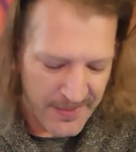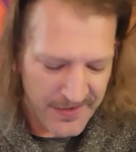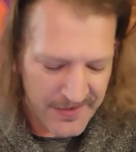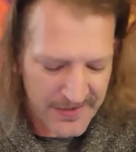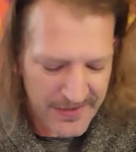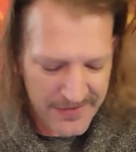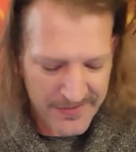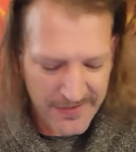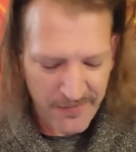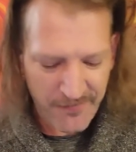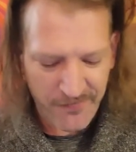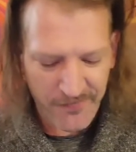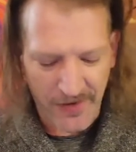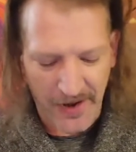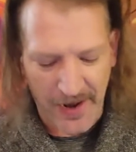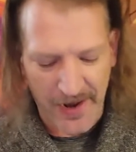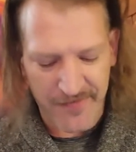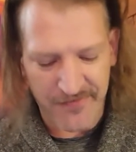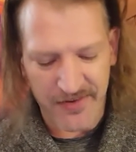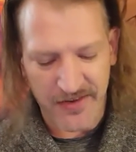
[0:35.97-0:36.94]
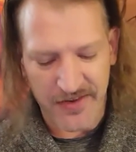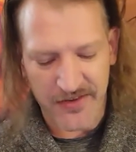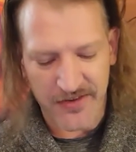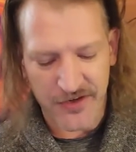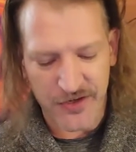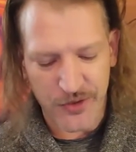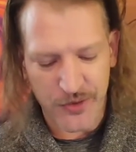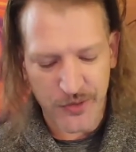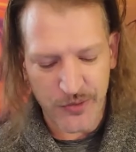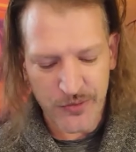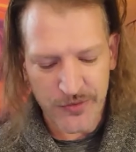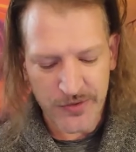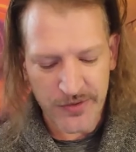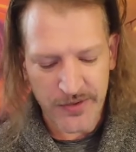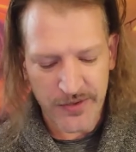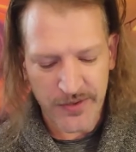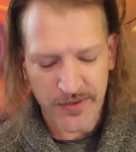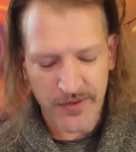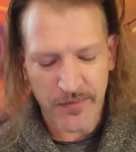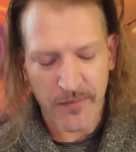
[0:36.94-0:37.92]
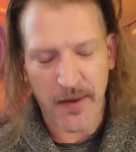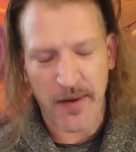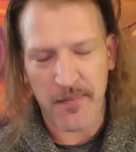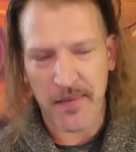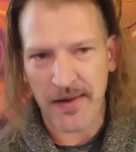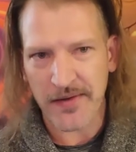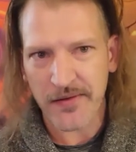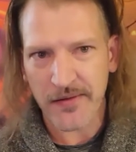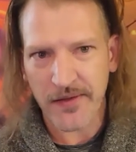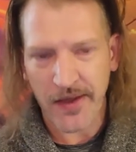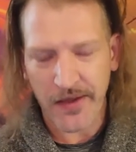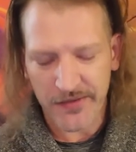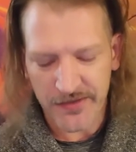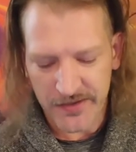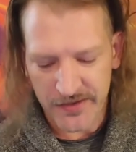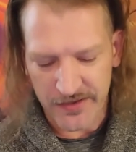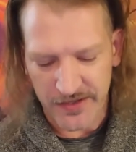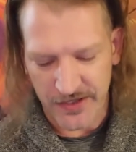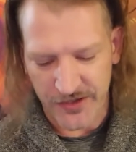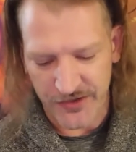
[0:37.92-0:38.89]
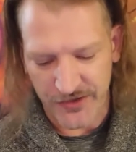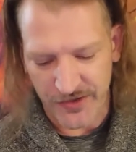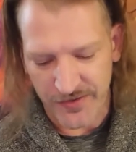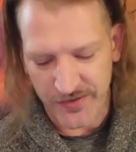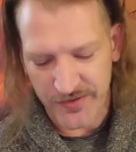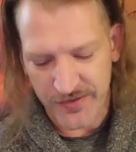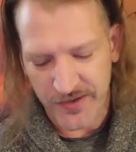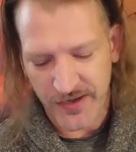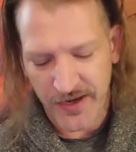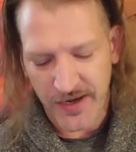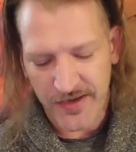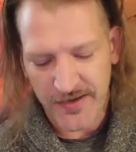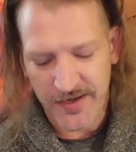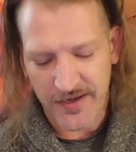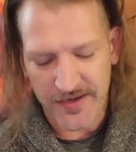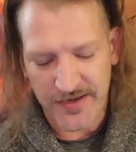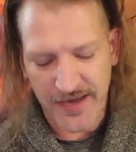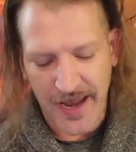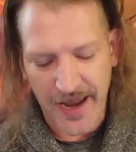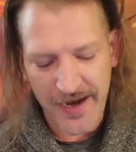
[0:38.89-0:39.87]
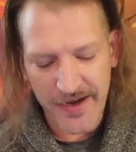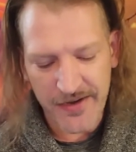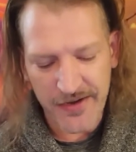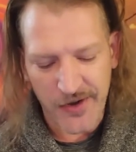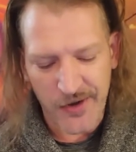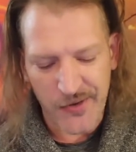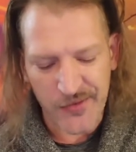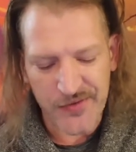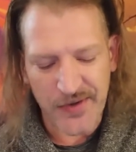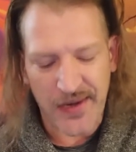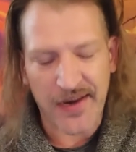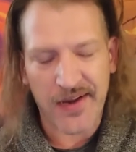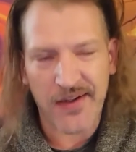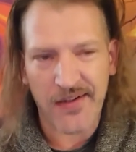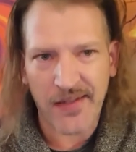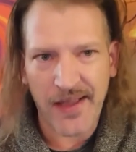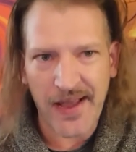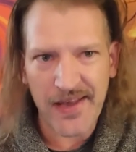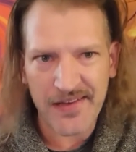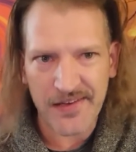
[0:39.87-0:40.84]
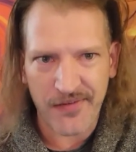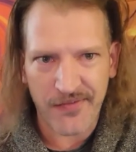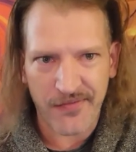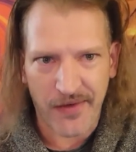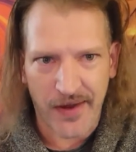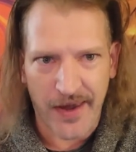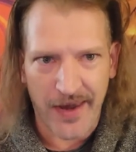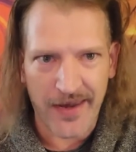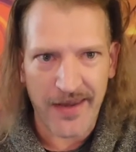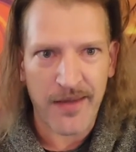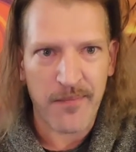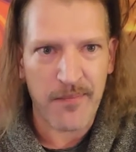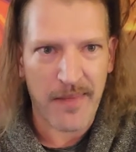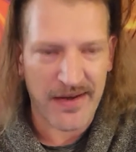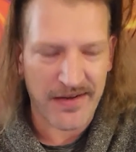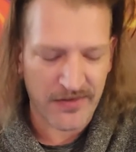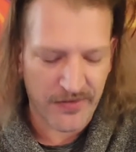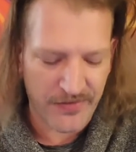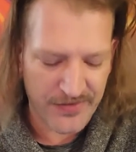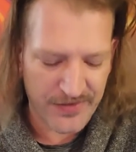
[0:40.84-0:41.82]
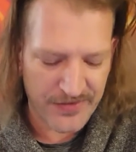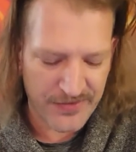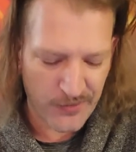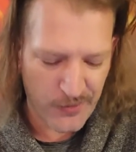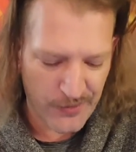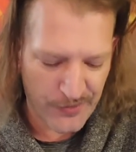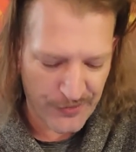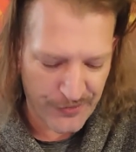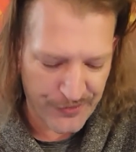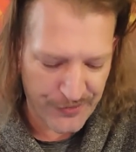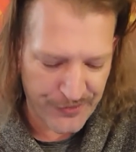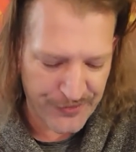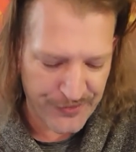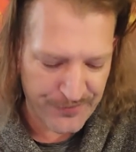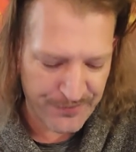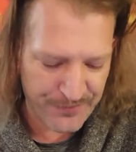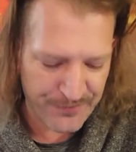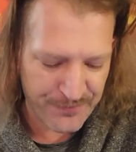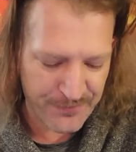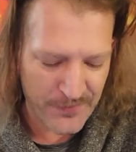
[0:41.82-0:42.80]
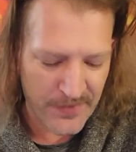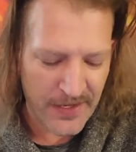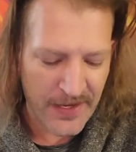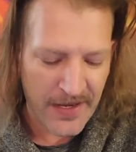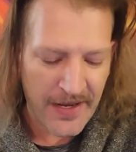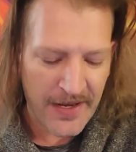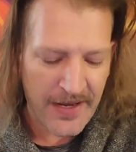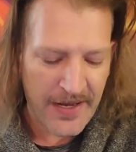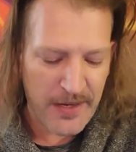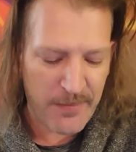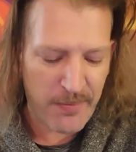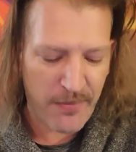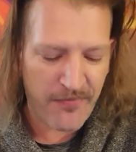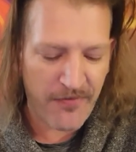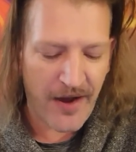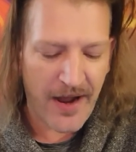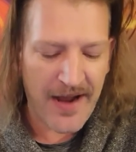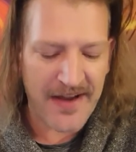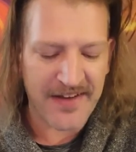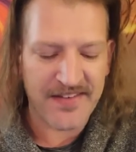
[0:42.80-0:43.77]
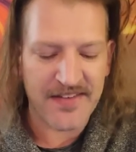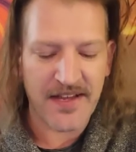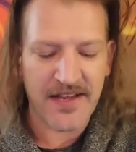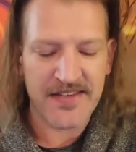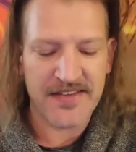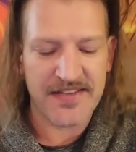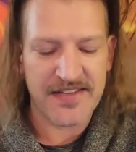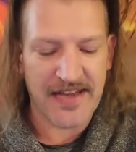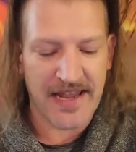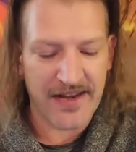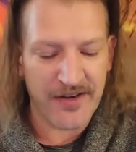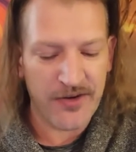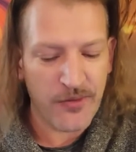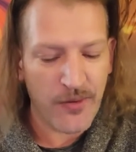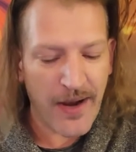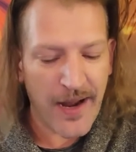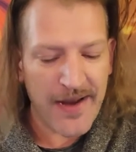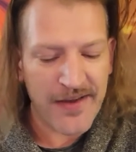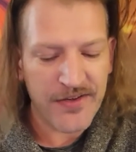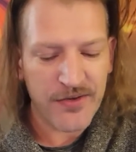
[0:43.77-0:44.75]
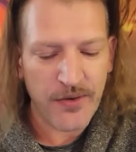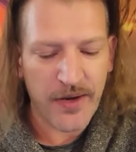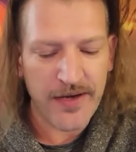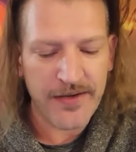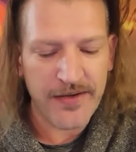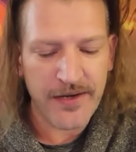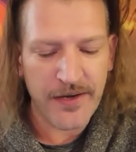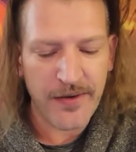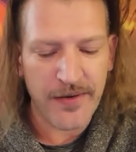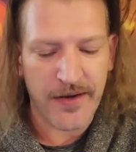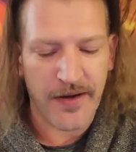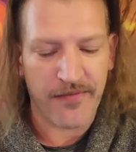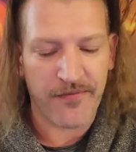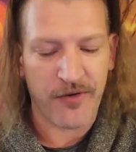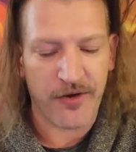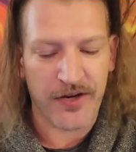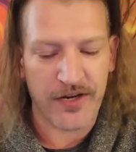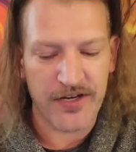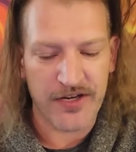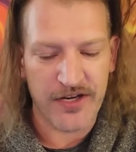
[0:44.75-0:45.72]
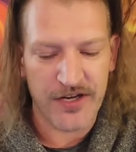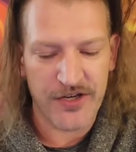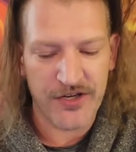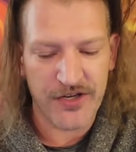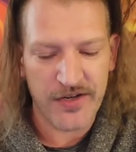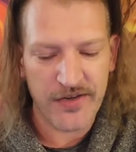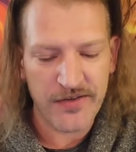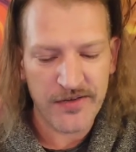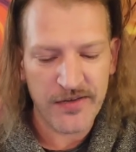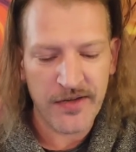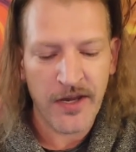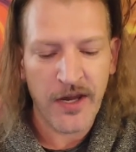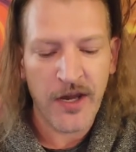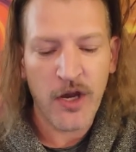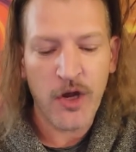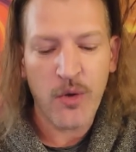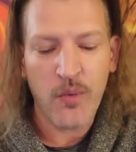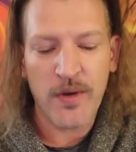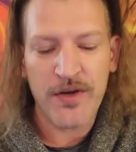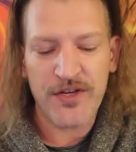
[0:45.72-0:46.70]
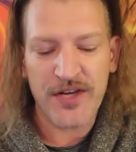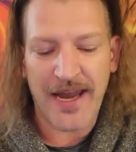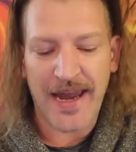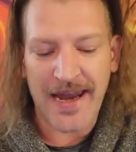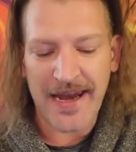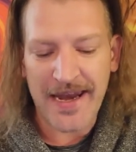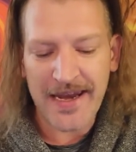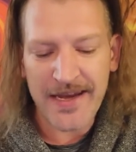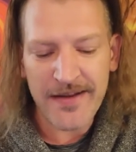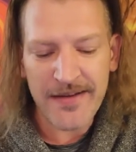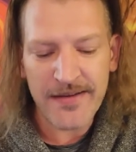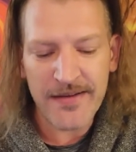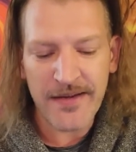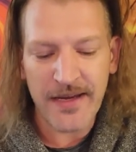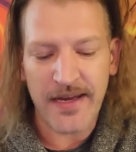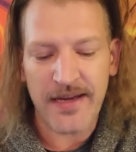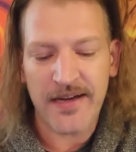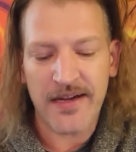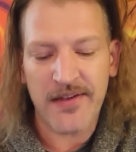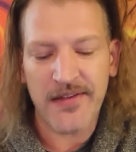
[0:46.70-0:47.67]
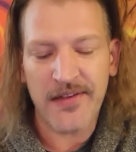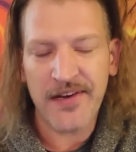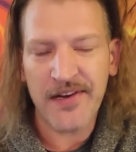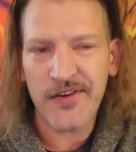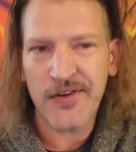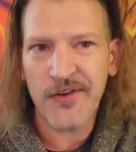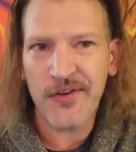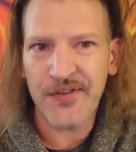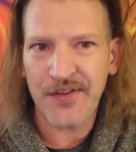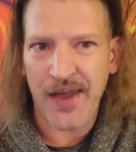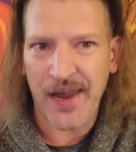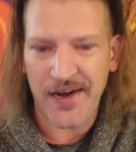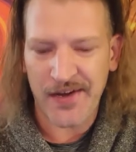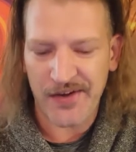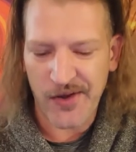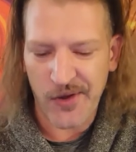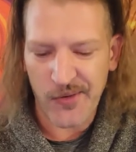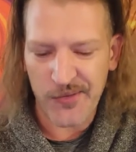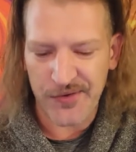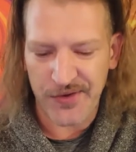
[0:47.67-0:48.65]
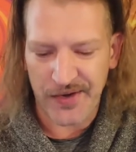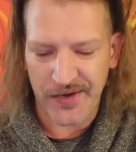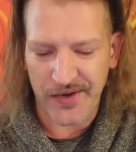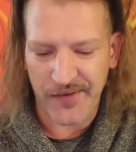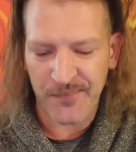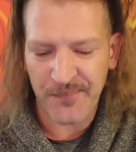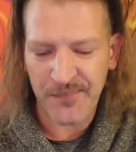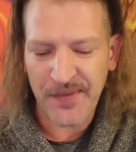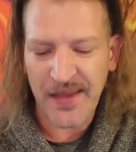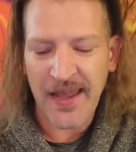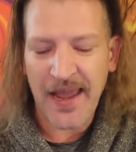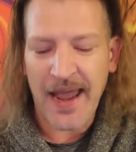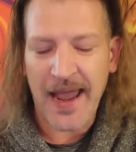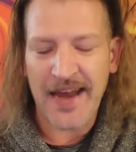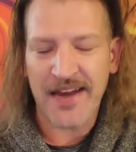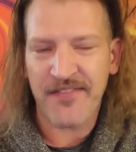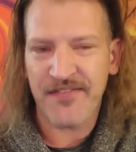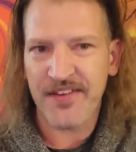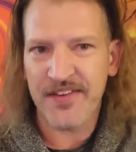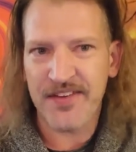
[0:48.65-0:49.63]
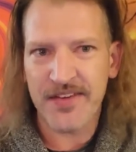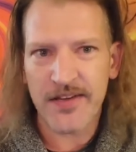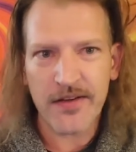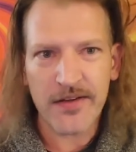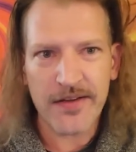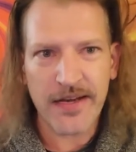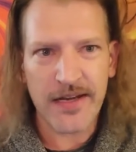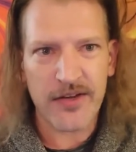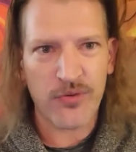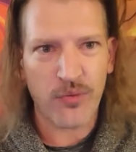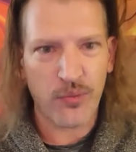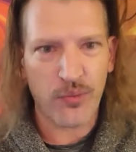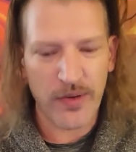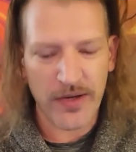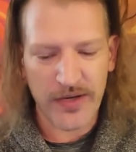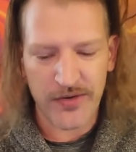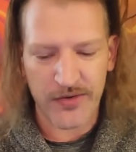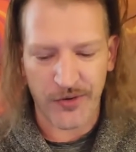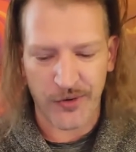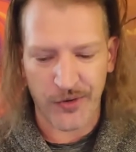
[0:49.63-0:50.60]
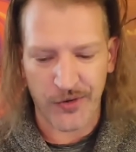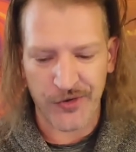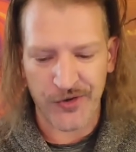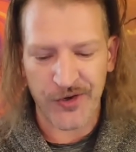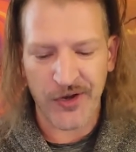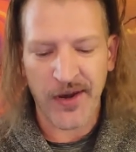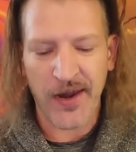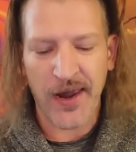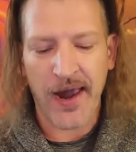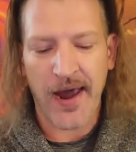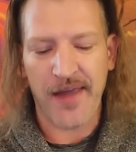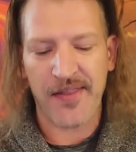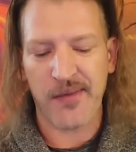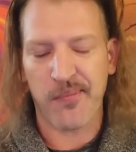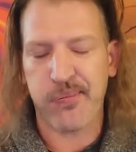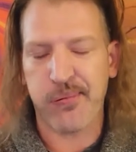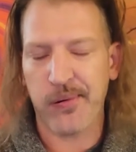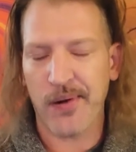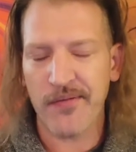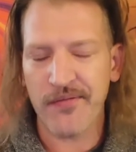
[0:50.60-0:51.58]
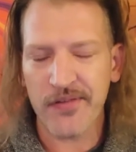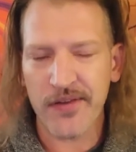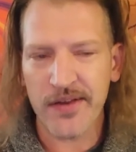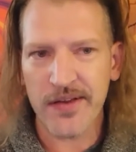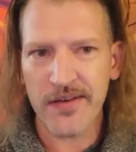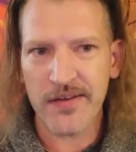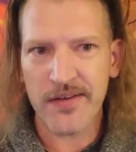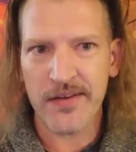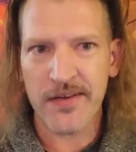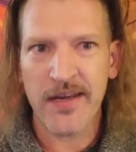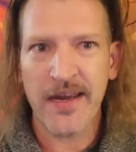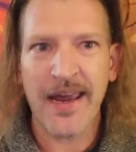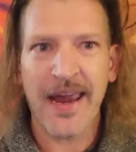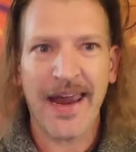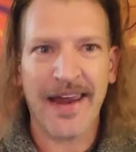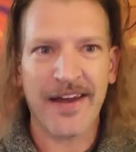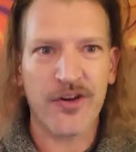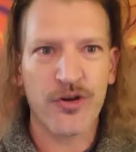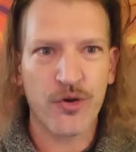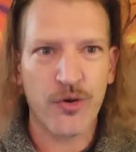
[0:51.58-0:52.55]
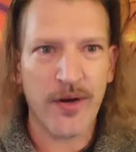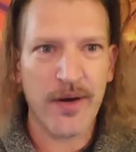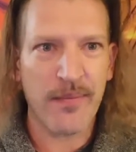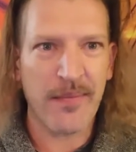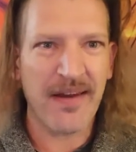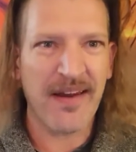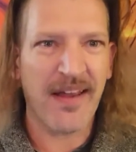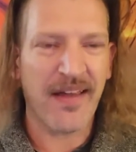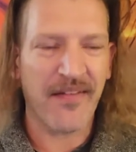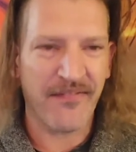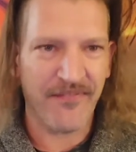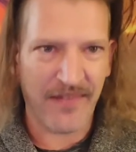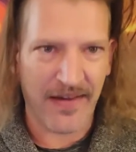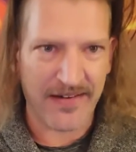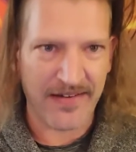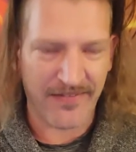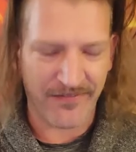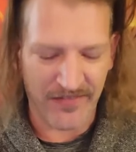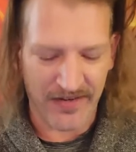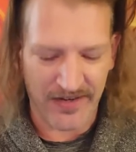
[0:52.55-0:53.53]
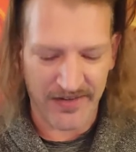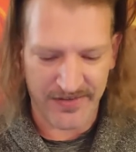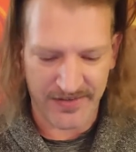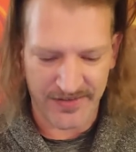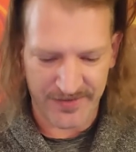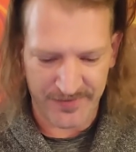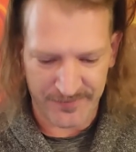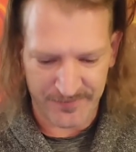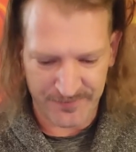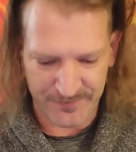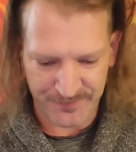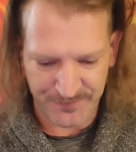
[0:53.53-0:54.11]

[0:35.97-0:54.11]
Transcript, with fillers: The D S M five is used by mental health clinicians to diagnose and classify mental disorders. It provides standardized criteria for conditions, which aids in clinical diagnosing, and it facilitates research on the prevalence and treatment effectiveness.